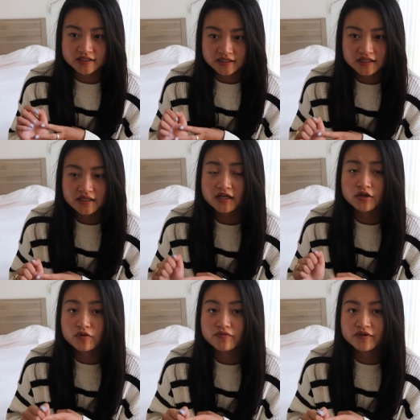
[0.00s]
did it and
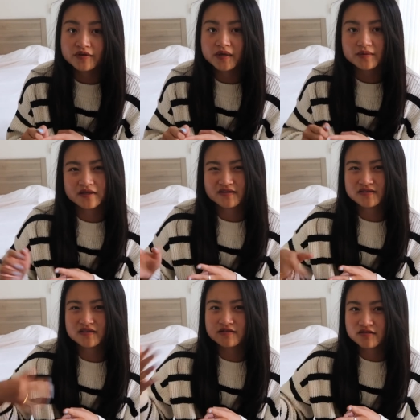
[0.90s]
hopefully maybe
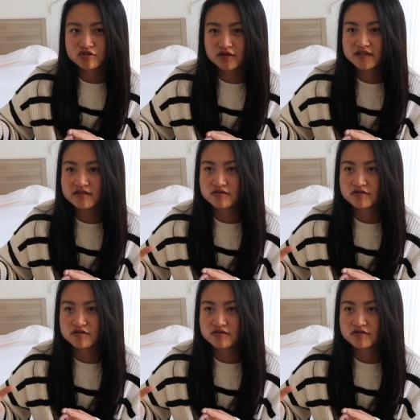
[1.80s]
this is a trend